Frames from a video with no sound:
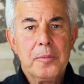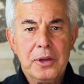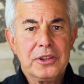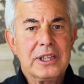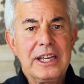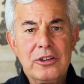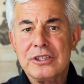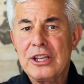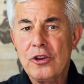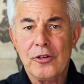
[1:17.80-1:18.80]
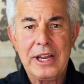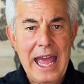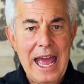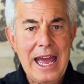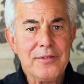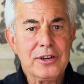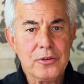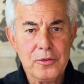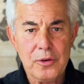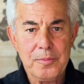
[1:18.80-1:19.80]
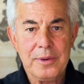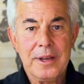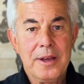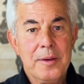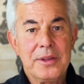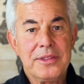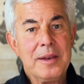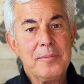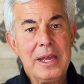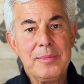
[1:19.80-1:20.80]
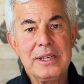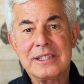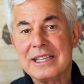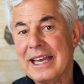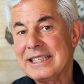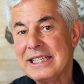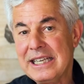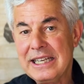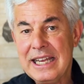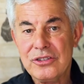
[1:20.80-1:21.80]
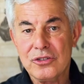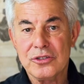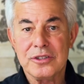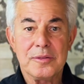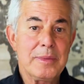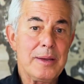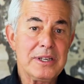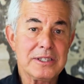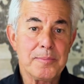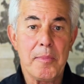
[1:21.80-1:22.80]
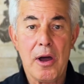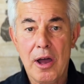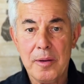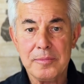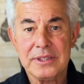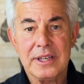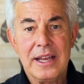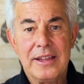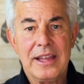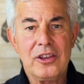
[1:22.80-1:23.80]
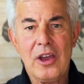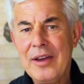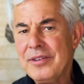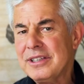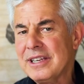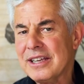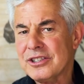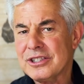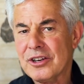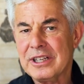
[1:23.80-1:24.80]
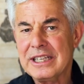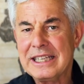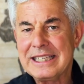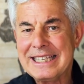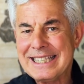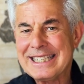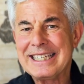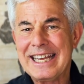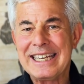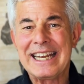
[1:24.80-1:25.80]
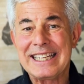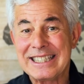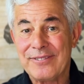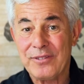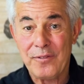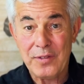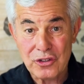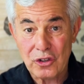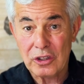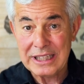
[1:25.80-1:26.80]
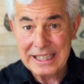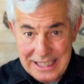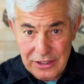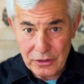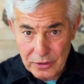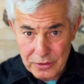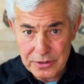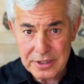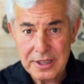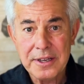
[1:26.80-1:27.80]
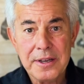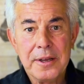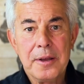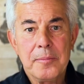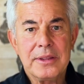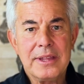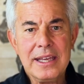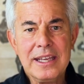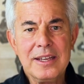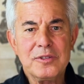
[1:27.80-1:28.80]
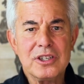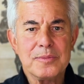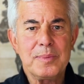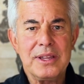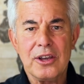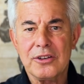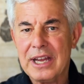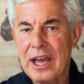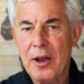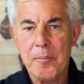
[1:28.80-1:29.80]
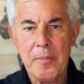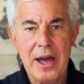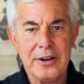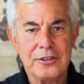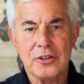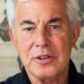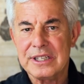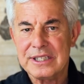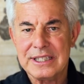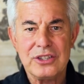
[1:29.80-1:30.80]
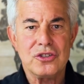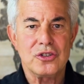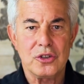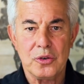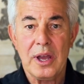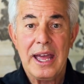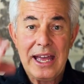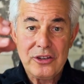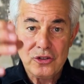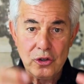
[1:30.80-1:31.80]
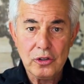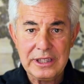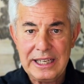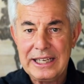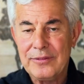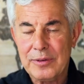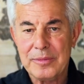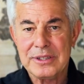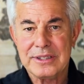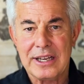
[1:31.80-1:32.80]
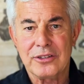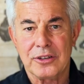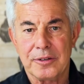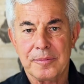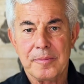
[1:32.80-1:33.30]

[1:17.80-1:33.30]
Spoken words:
Put the leaders that you already have in a group, but then maybe it's like teenagers, maybe it's moms that you haven't necessarily designated as official leaders, but they can just be there to help monitor and assist you as you're leading from the center.